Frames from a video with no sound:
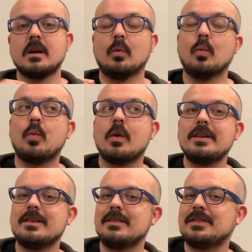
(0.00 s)

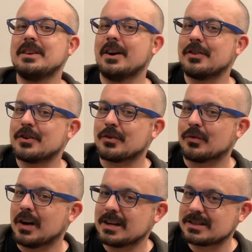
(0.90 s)
One of the other
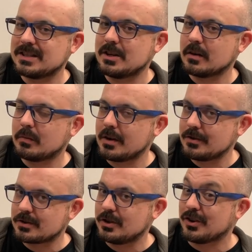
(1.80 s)
Rockseeker
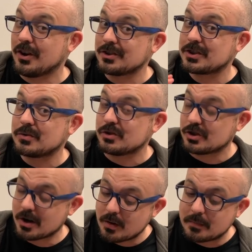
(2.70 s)
brothers could also
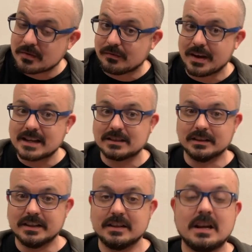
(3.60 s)
show up in
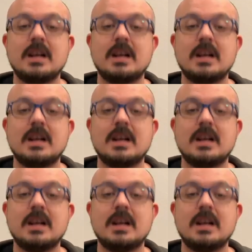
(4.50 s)
Phandalin